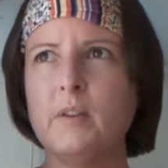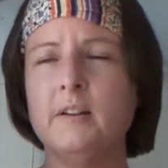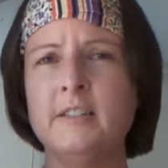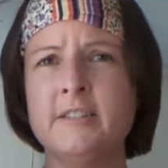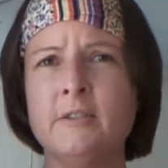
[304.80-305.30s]

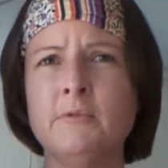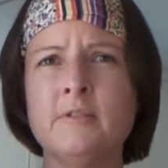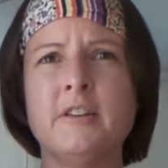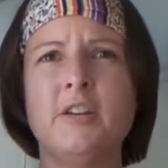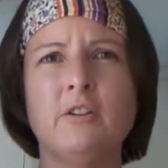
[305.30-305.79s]
It's
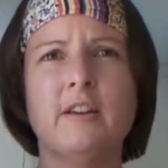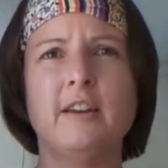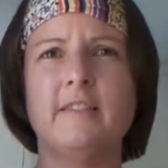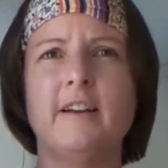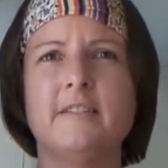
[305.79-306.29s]
almost like you're
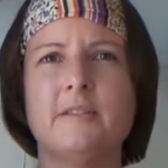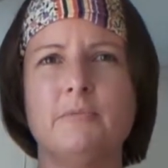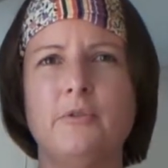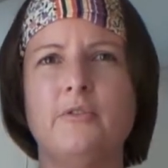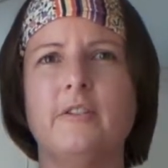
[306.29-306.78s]
getting that
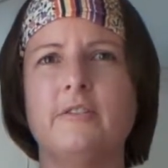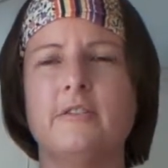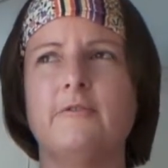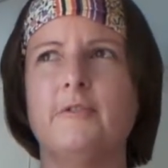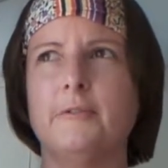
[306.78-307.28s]
smoothness
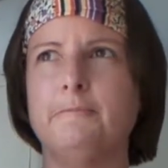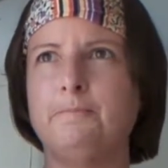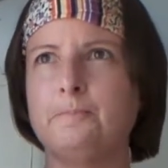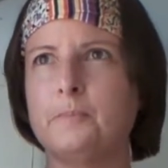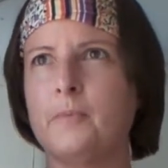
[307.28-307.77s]
of
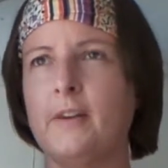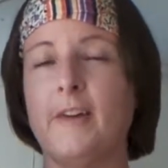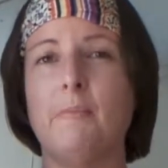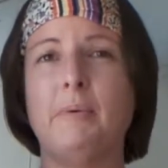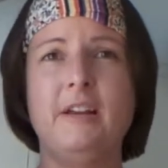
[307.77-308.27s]

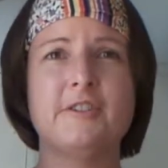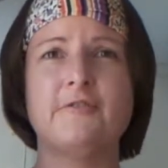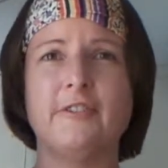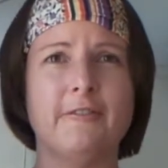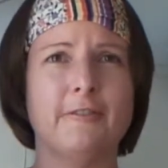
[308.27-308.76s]
that peach
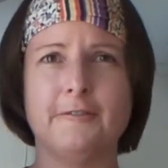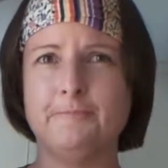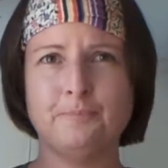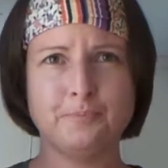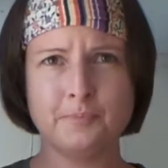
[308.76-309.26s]
flavor.
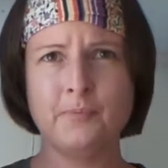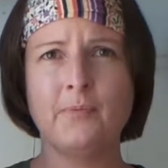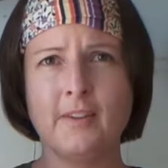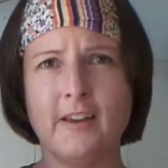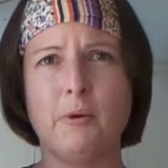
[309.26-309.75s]

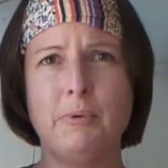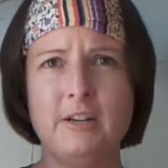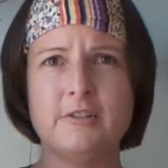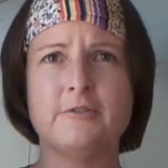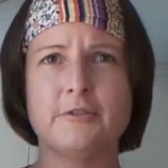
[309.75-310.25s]
Well,
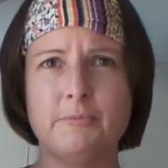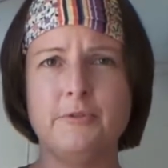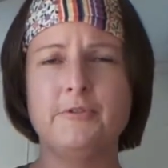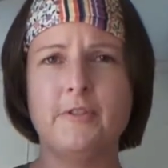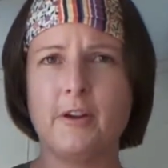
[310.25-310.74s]
peaches are
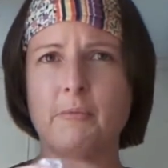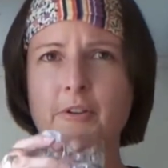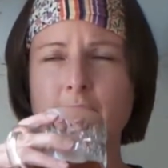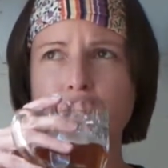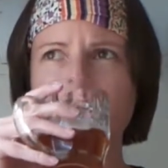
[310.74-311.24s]
smooth
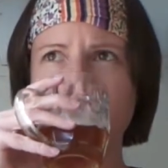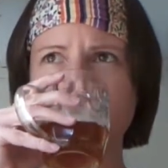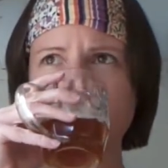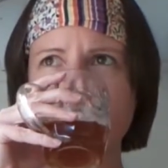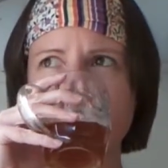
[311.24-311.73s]
coming through.
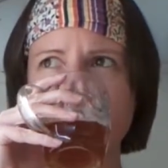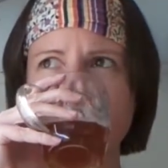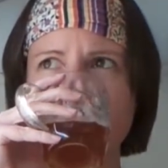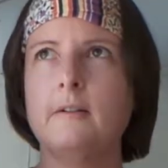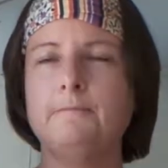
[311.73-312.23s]

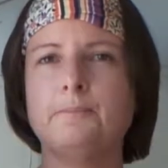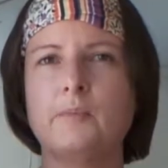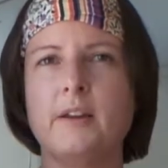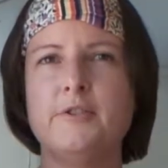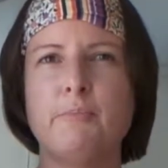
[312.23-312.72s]

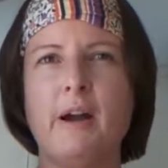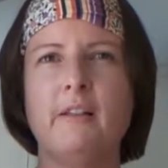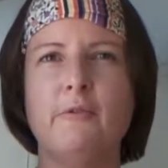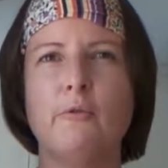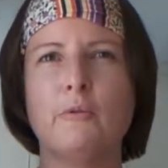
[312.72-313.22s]
As your
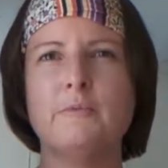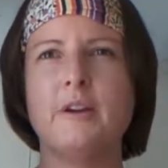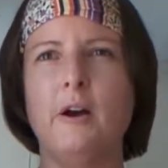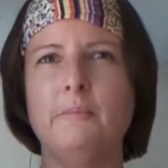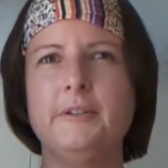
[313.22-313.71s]
palate warms
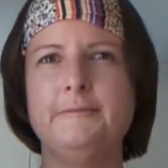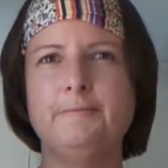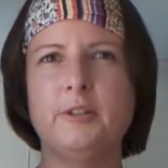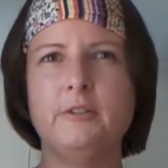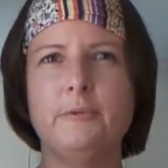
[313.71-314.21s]
up to
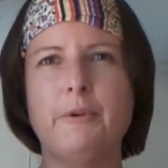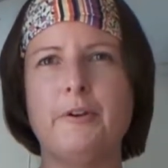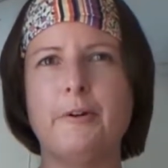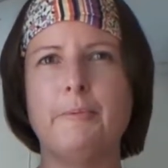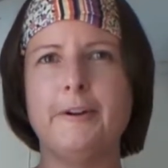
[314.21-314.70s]
the
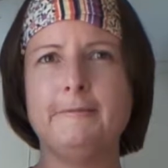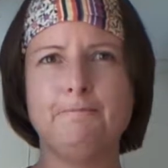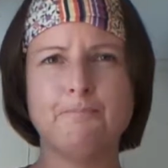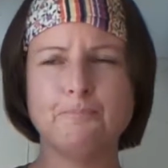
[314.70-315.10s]
beer a bit,